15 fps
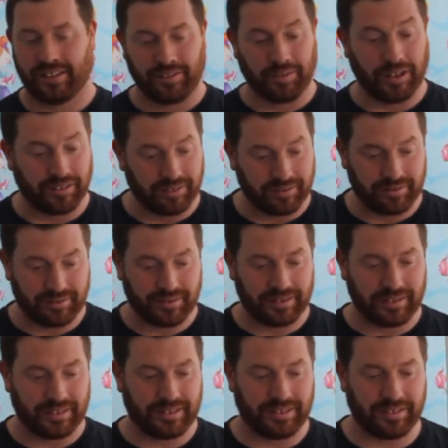Well,
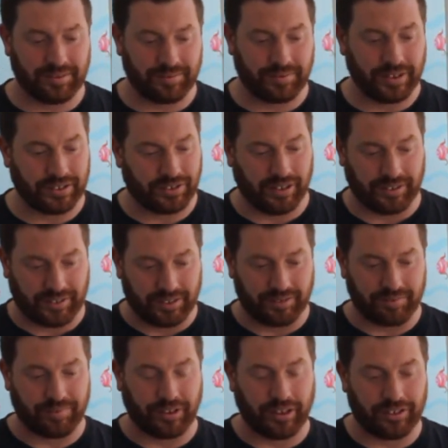first you have to
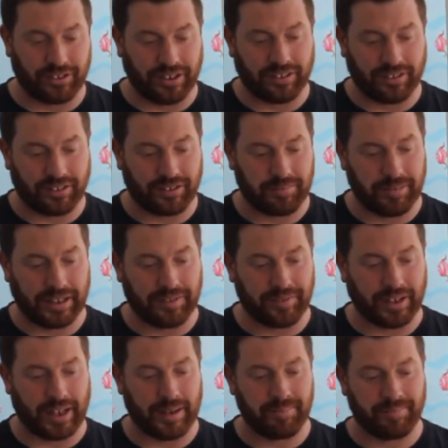follow Jesus, believe
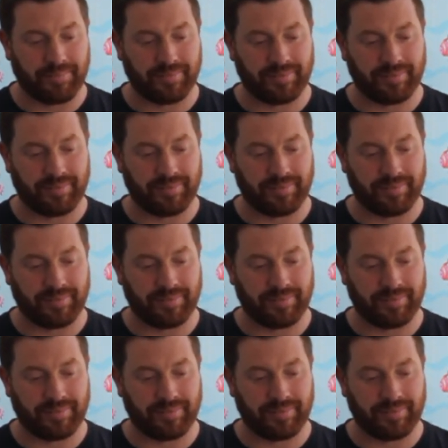in him.